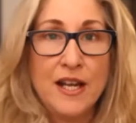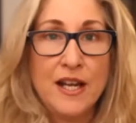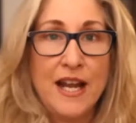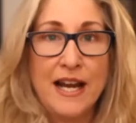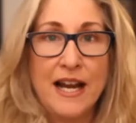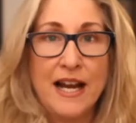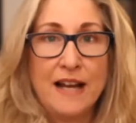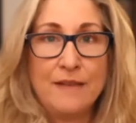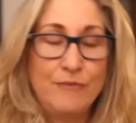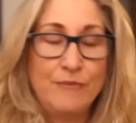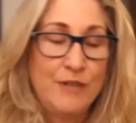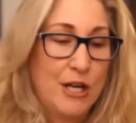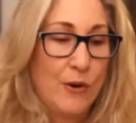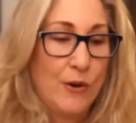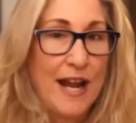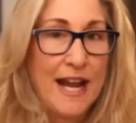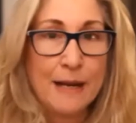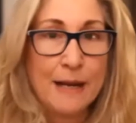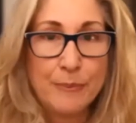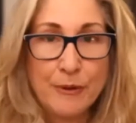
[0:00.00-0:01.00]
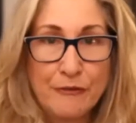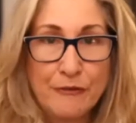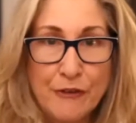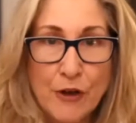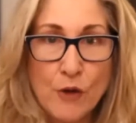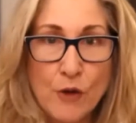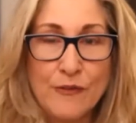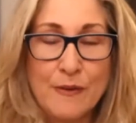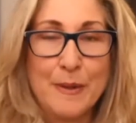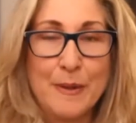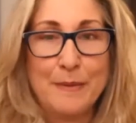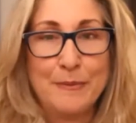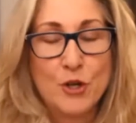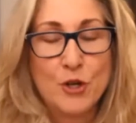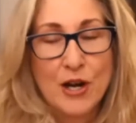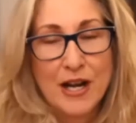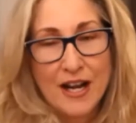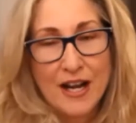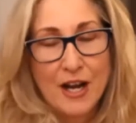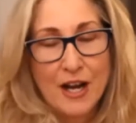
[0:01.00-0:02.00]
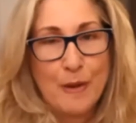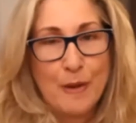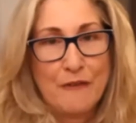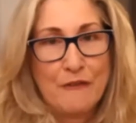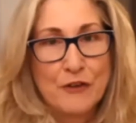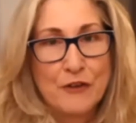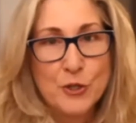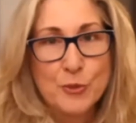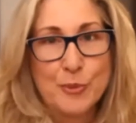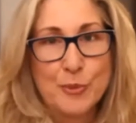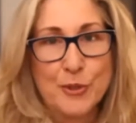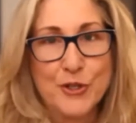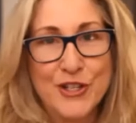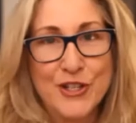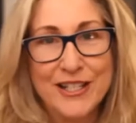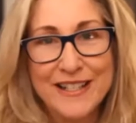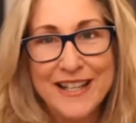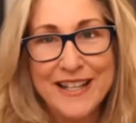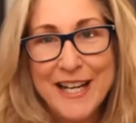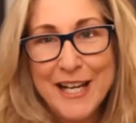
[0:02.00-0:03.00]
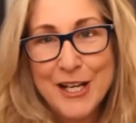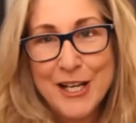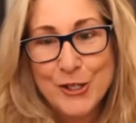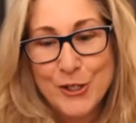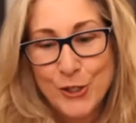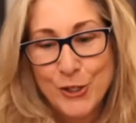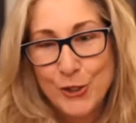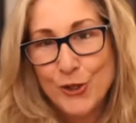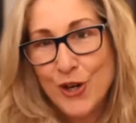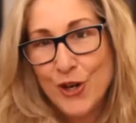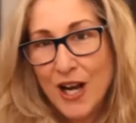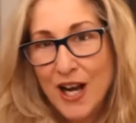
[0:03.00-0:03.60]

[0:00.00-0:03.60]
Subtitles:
And I, hang up the phone from I'm trying to hire my first person to,